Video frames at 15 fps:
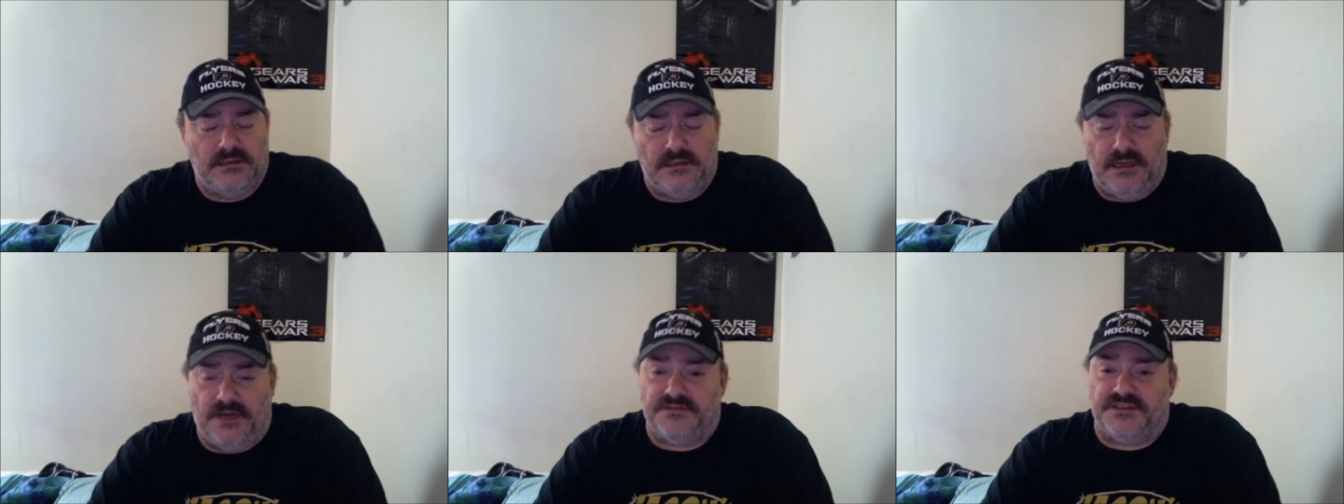
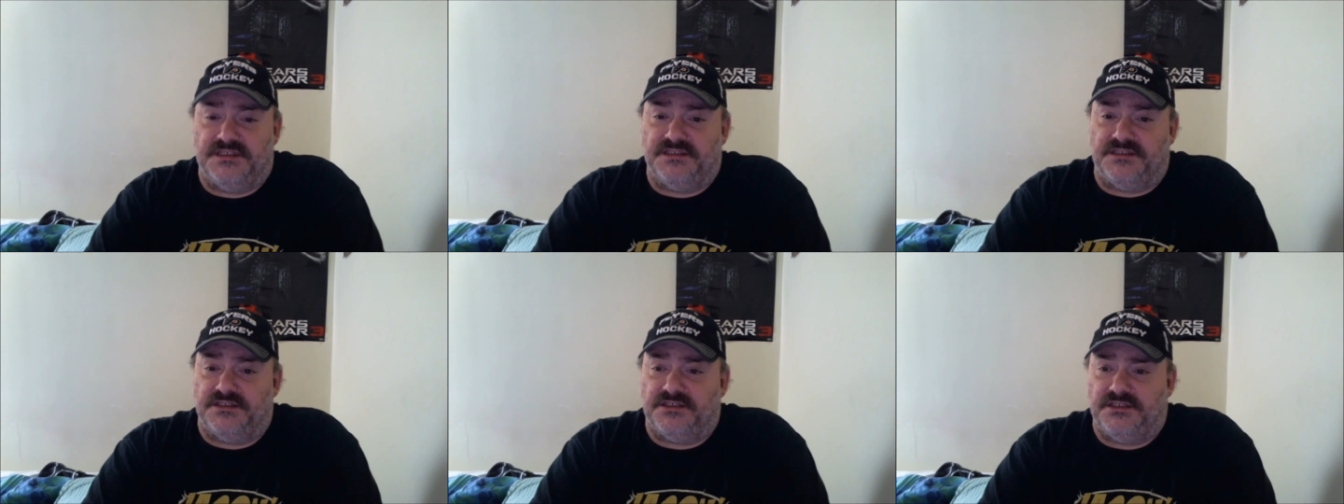ever
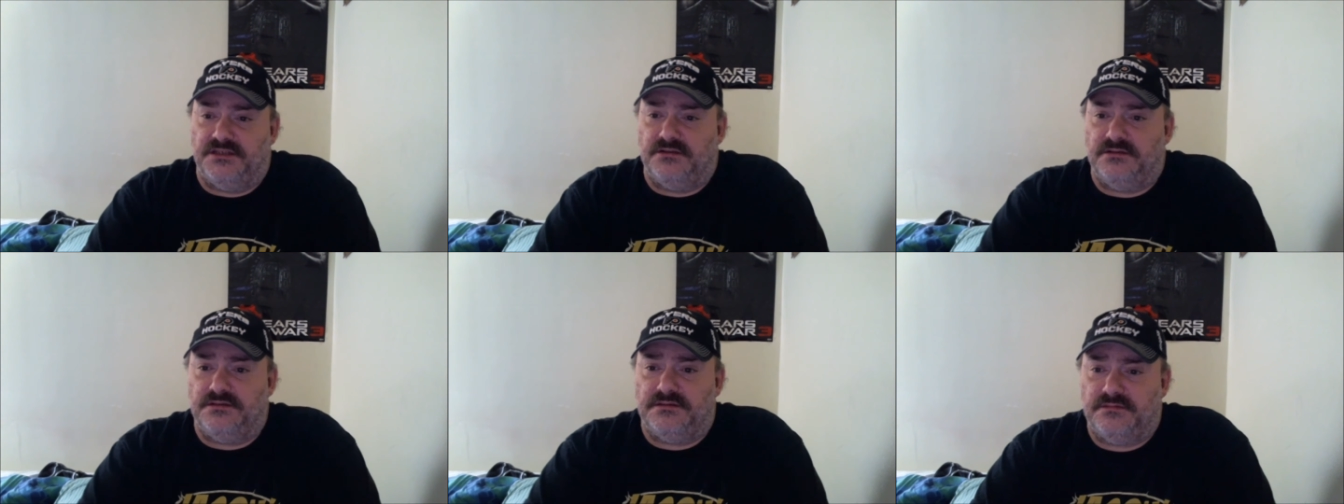since the
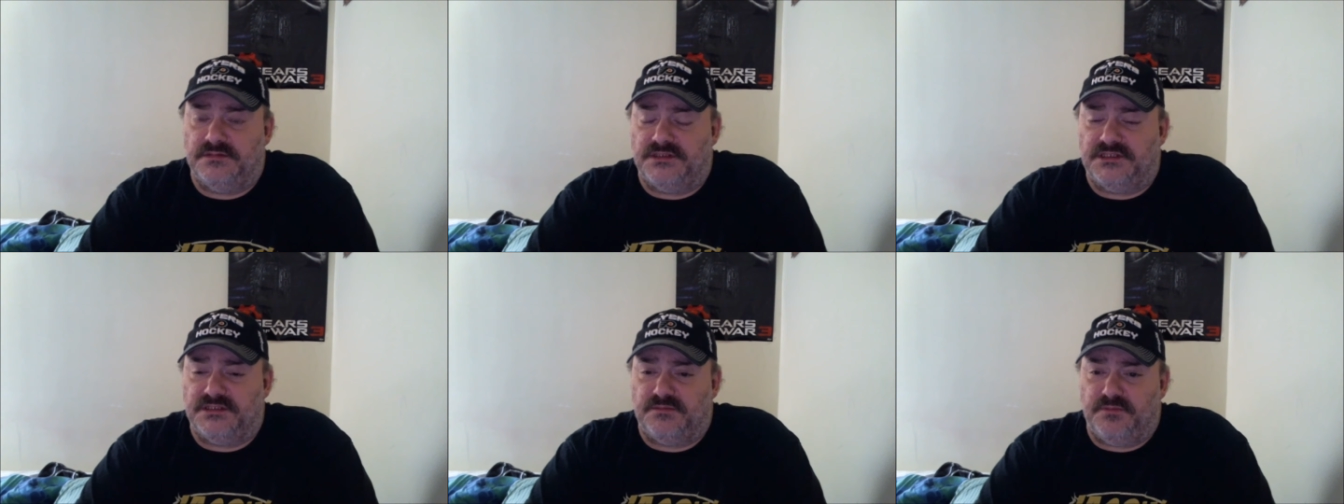Shield
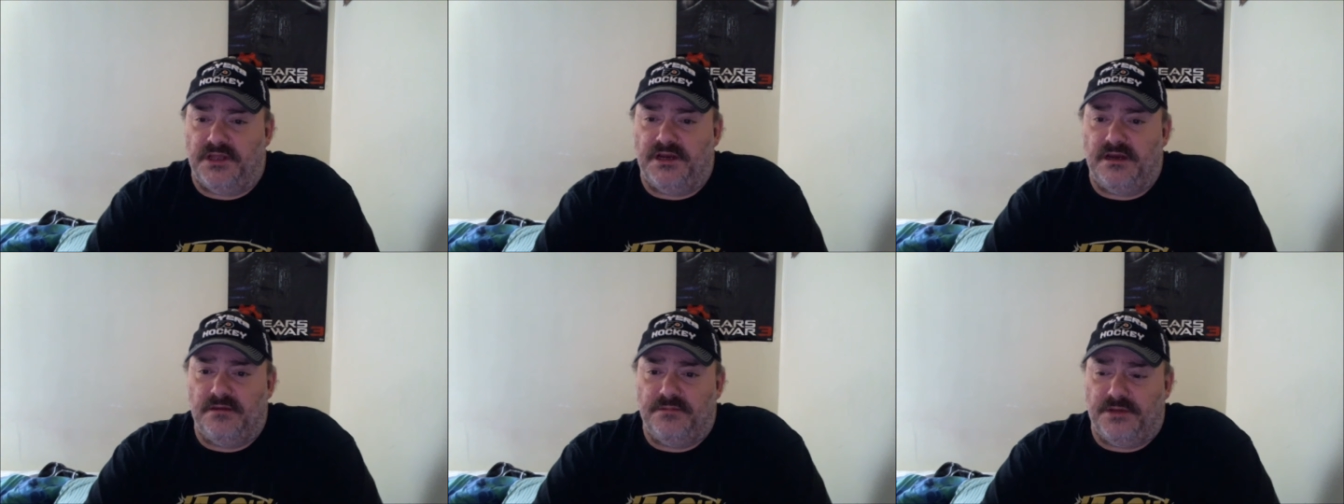
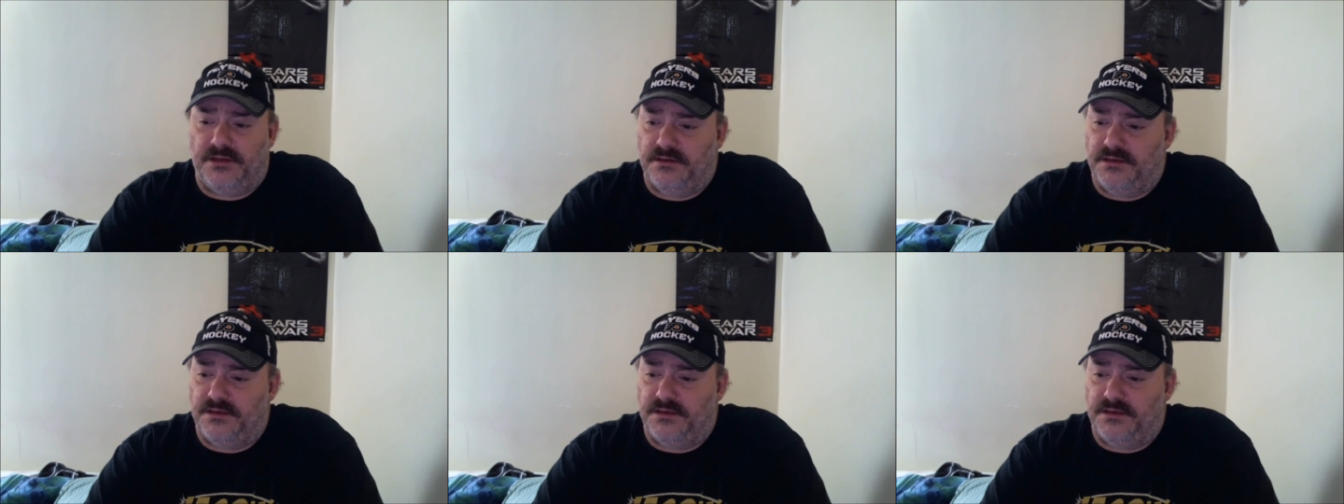split up.